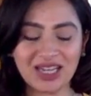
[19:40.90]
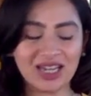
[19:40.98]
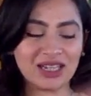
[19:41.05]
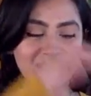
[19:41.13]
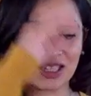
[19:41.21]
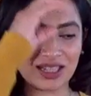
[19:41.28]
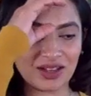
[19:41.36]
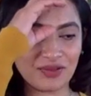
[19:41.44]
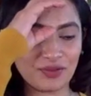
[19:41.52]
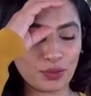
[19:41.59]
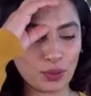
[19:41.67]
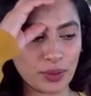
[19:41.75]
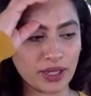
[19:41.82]
and
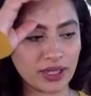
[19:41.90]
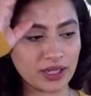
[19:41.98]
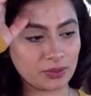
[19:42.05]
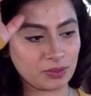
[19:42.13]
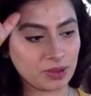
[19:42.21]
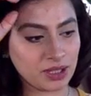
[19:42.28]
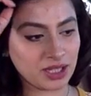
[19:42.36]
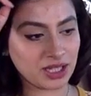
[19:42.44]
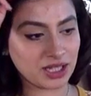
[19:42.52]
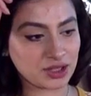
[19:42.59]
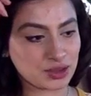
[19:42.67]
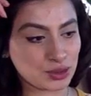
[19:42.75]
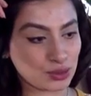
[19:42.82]
avoid
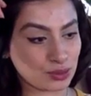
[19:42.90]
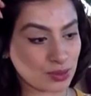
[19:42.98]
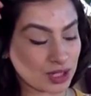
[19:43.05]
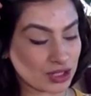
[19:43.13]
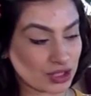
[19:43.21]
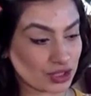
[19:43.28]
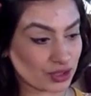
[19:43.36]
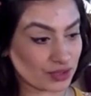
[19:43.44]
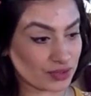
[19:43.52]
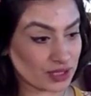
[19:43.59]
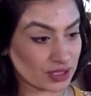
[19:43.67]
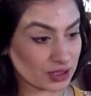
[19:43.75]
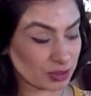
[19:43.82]
being too much of a
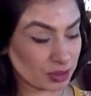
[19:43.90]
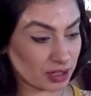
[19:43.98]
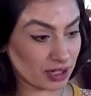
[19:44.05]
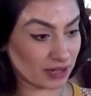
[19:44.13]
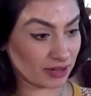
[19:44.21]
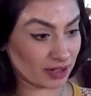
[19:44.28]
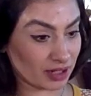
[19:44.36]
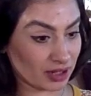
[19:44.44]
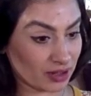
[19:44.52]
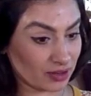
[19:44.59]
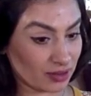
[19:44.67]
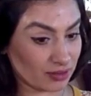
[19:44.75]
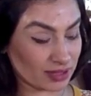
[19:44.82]
disciplinarian, though,
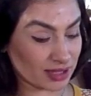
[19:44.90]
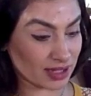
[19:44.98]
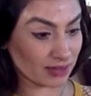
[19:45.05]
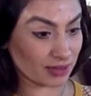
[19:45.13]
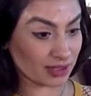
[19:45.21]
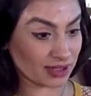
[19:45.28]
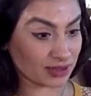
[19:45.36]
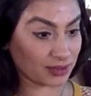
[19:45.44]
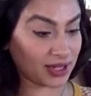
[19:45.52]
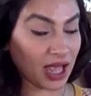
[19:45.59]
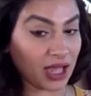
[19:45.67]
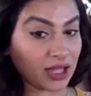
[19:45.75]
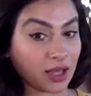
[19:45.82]
I would say, because we
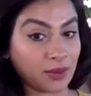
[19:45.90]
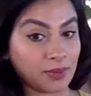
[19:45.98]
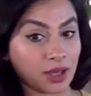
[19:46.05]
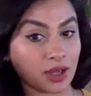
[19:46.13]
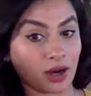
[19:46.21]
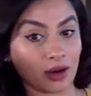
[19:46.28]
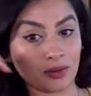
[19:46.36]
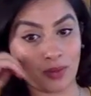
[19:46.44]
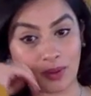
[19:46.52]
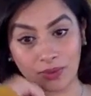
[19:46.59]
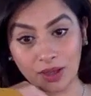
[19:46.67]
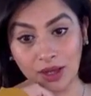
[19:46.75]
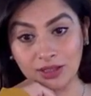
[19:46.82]
can get a bit carried away
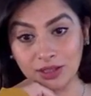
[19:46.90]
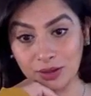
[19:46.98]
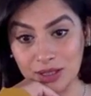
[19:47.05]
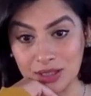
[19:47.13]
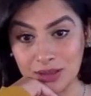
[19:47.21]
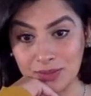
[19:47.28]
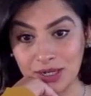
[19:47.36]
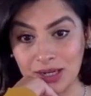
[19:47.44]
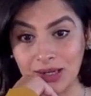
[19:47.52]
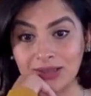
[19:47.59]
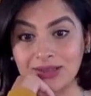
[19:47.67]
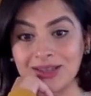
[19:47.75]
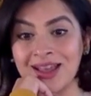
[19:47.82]
with that, so it is a bit
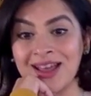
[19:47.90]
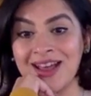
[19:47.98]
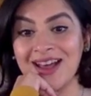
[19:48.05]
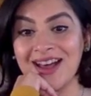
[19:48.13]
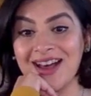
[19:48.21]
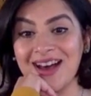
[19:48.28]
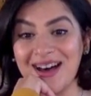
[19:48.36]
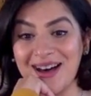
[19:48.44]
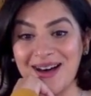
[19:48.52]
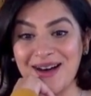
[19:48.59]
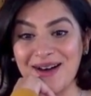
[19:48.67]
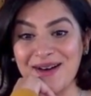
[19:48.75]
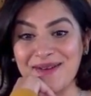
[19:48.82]
nuts.
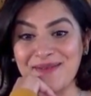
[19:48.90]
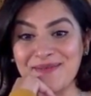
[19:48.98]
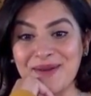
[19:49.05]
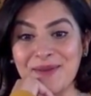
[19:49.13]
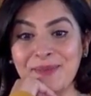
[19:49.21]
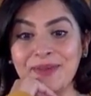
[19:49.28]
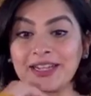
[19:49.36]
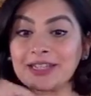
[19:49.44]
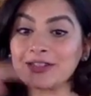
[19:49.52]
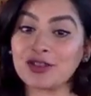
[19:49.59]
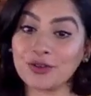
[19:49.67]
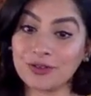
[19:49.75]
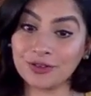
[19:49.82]
But
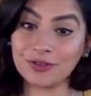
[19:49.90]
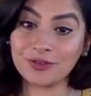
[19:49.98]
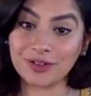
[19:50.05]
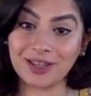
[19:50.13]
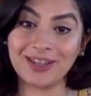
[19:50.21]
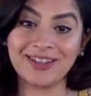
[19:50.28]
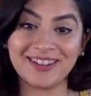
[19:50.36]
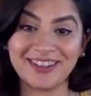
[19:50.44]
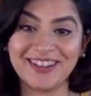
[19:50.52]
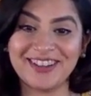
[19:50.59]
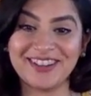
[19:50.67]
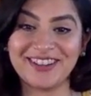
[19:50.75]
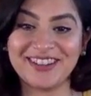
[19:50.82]
it's all for the
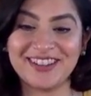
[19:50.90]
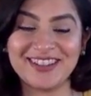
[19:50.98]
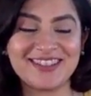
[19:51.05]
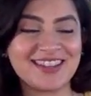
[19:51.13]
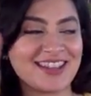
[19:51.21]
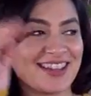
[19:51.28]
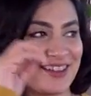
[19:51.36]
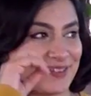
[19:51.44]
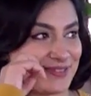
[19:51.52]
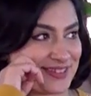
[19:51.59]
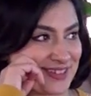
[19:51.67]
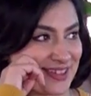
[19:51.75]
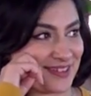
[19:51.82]
good
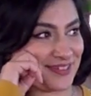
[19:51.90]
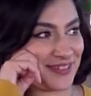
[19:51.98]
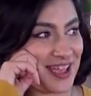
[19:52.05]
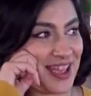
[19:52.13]
of stuff.